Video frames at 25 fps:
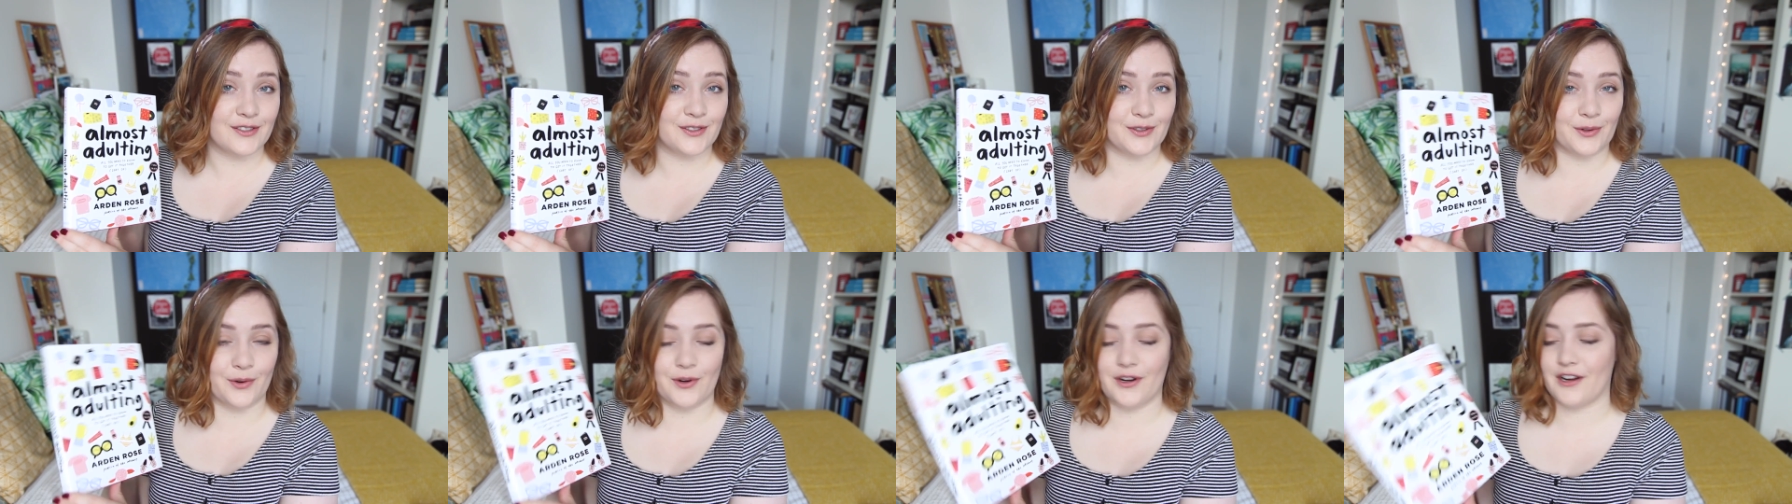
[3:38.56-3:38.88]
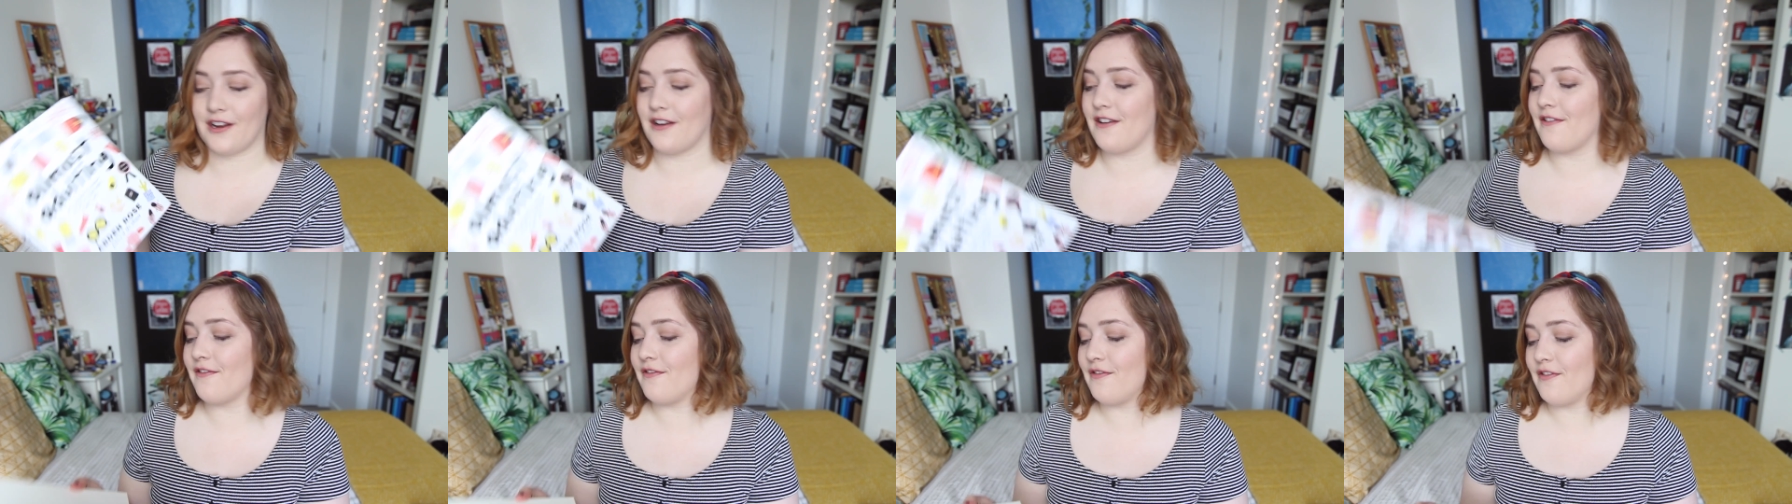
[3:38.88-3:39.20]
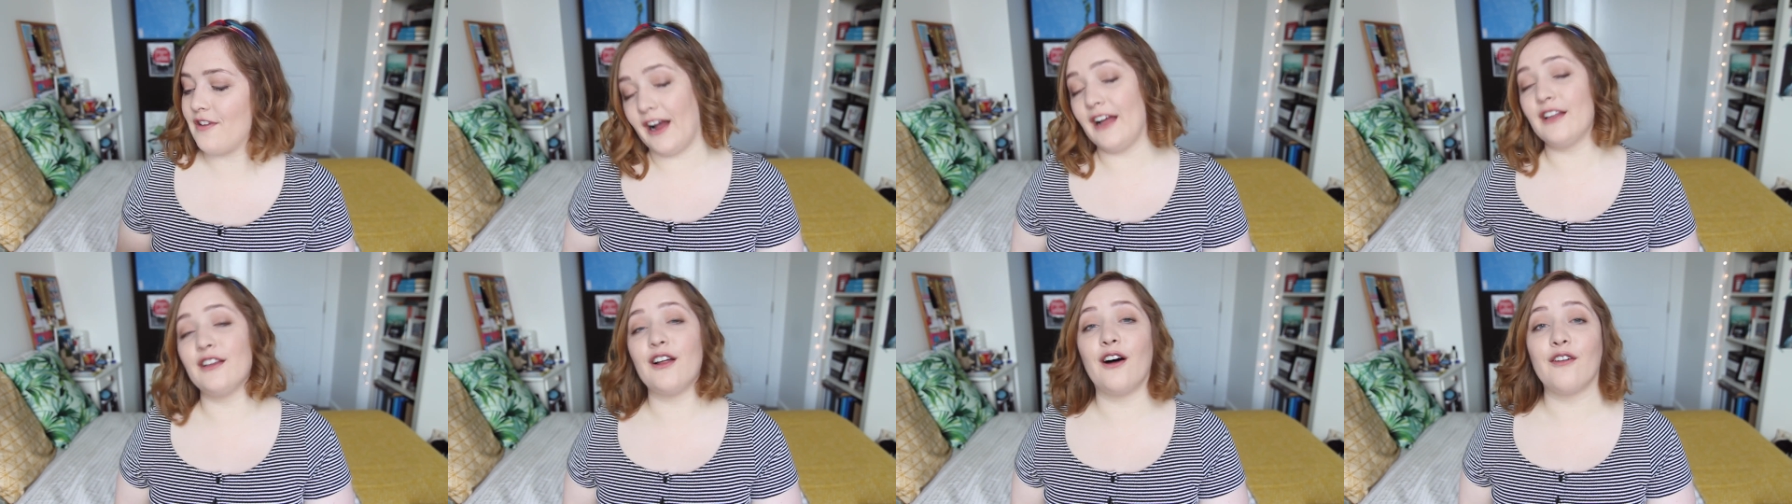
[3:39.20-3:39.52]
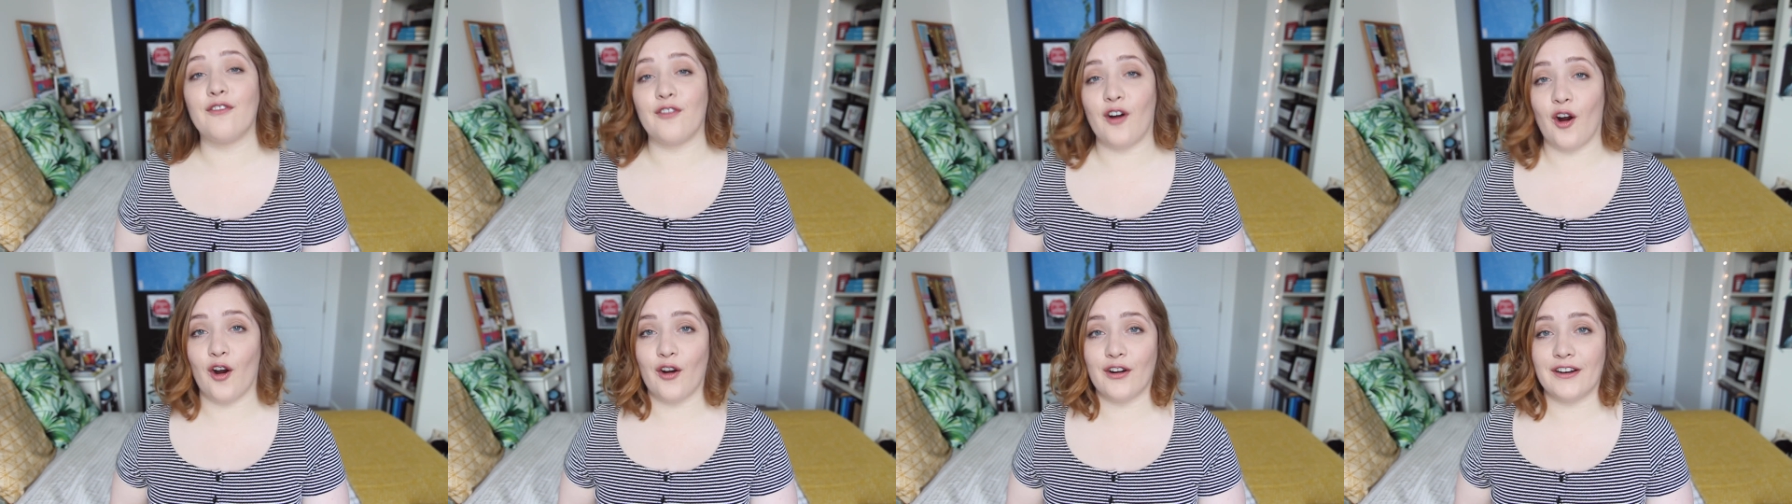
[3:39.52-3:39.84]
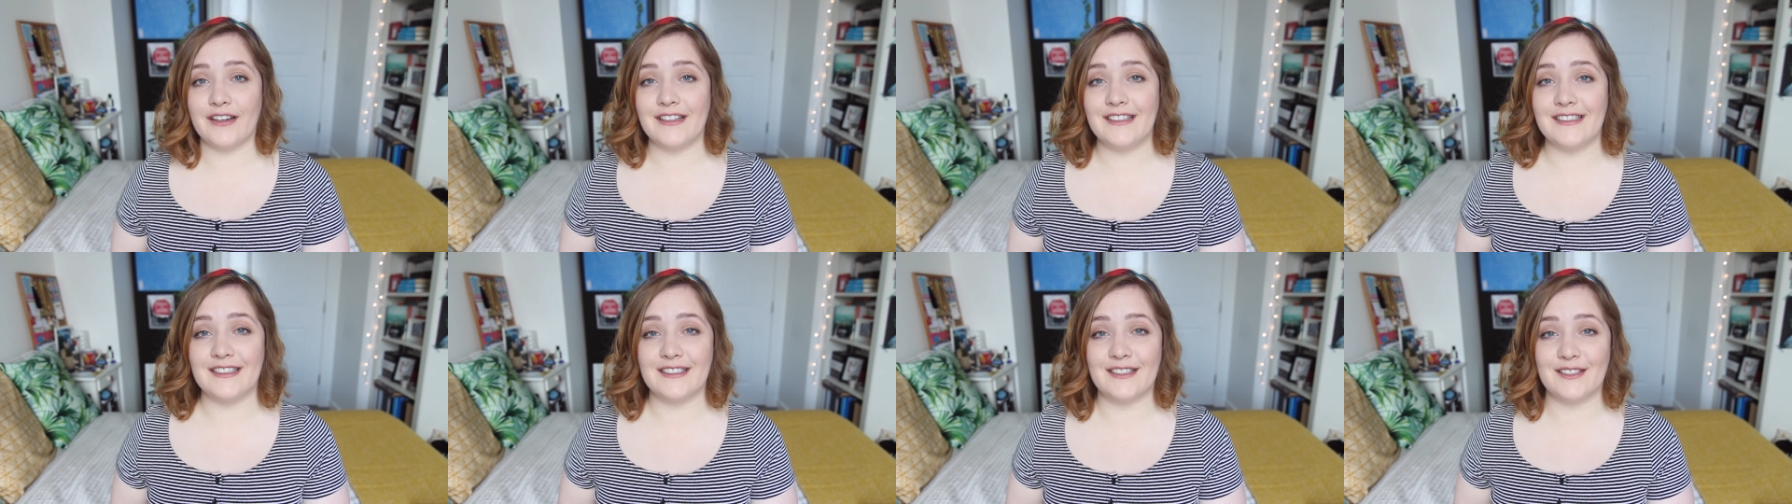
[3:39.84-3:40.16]
sort of. I love
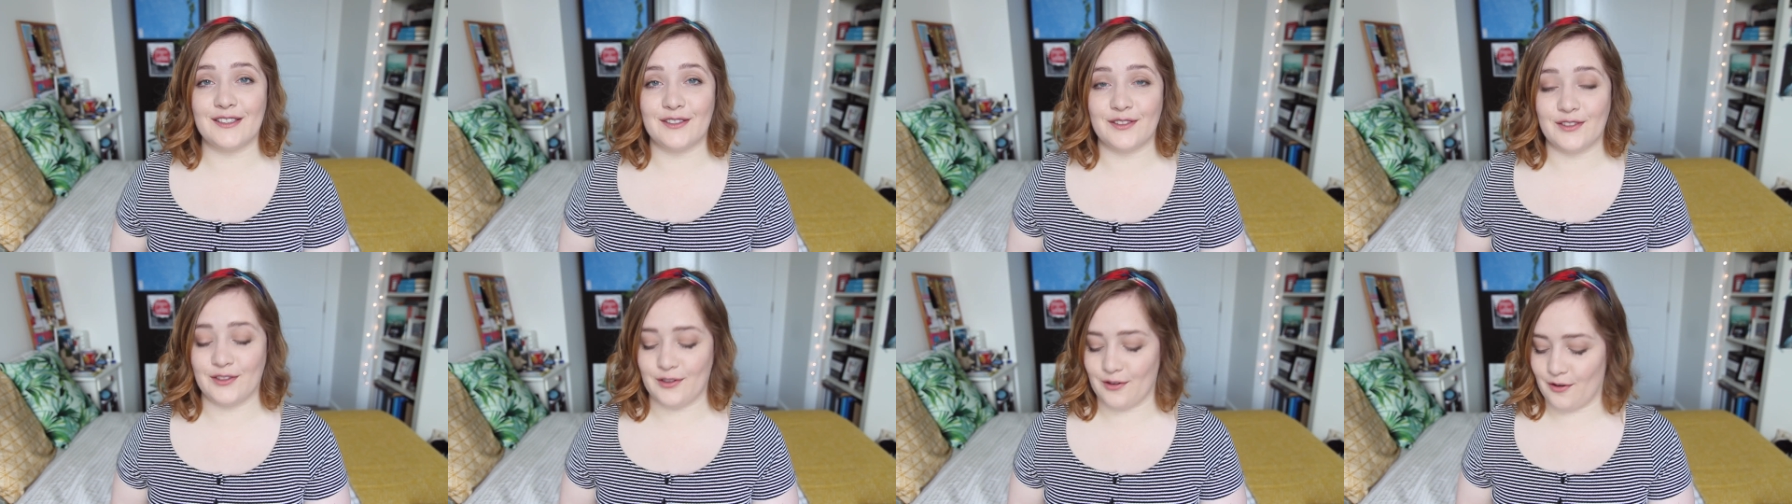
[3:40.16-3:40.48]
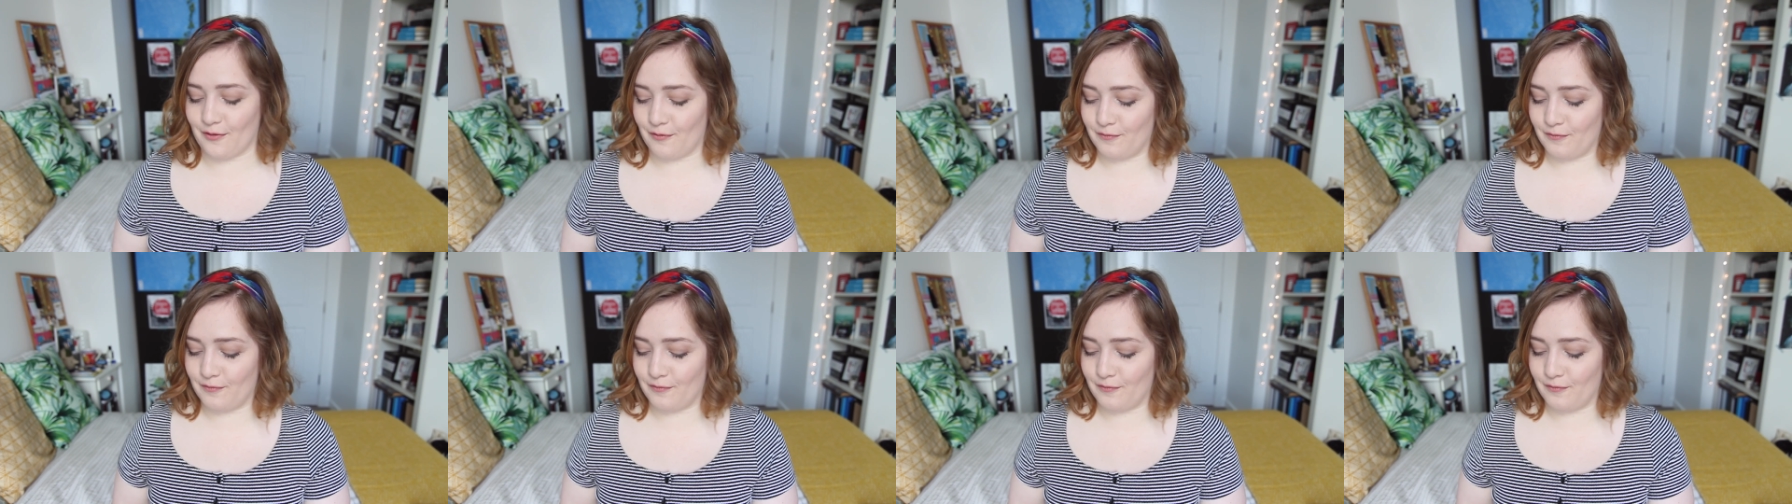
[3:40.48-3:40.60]
Arden's sort